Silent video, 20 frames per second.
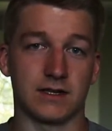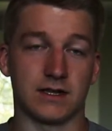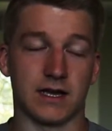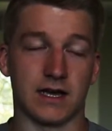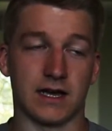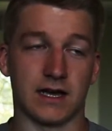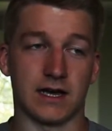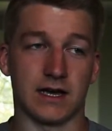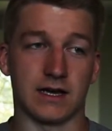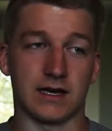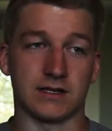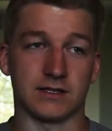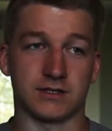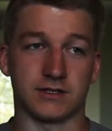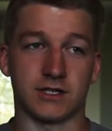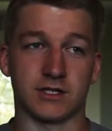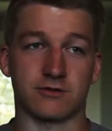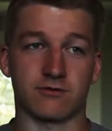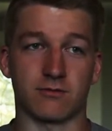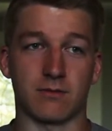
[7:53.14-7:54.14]
So
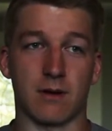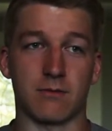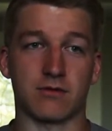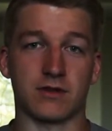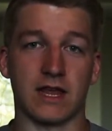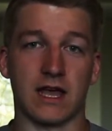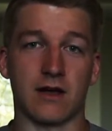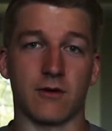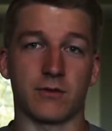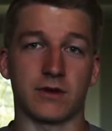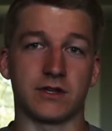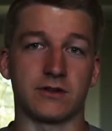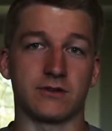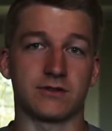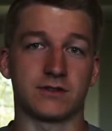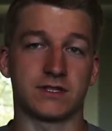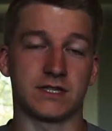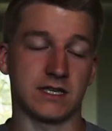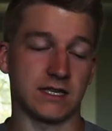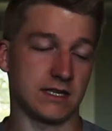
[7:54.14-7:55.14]
just remember that when you
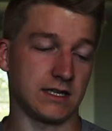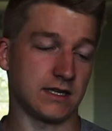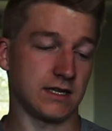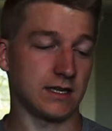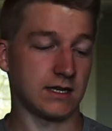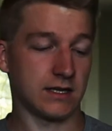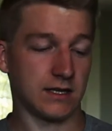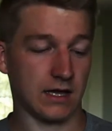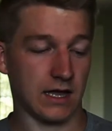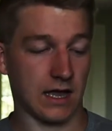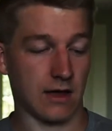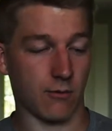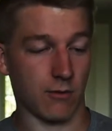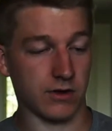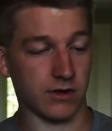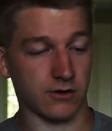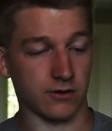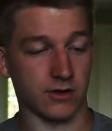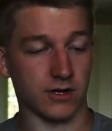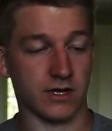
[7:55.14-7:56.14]
see and when
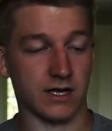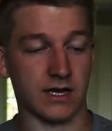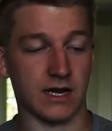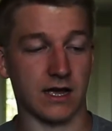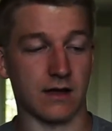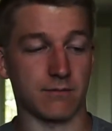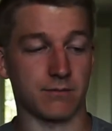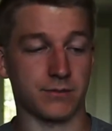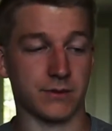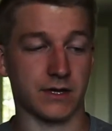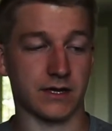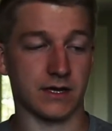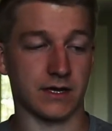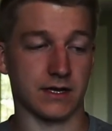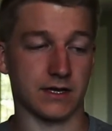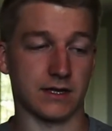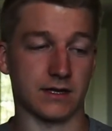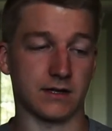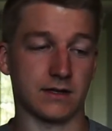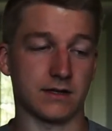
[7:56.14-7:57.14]
you're looking up,
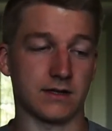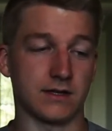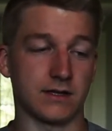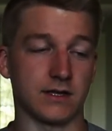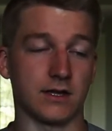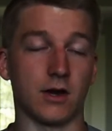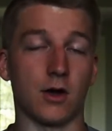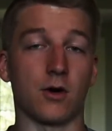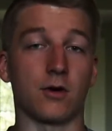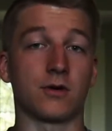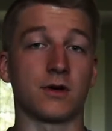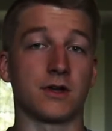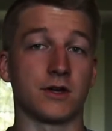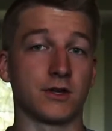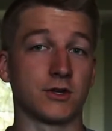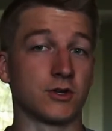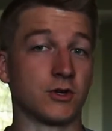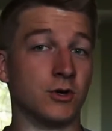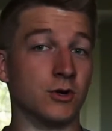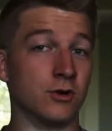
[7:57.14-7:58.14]

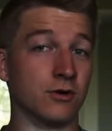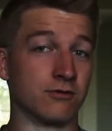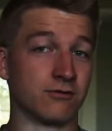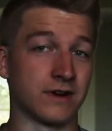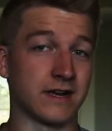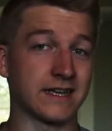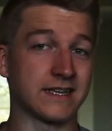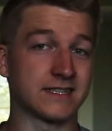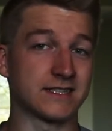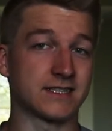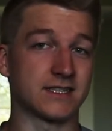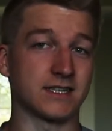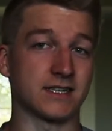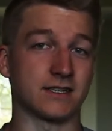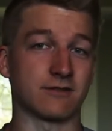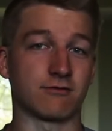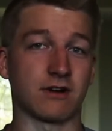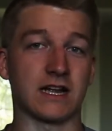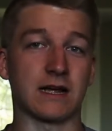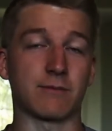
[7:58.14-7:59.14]
cool rigs to
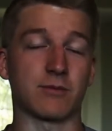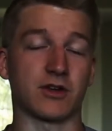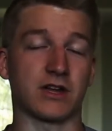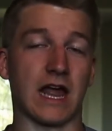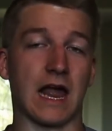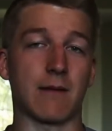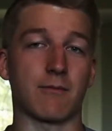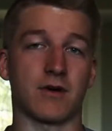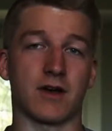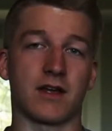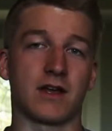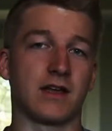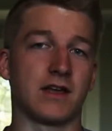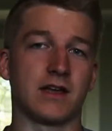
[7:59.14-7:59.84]
rig up your camera,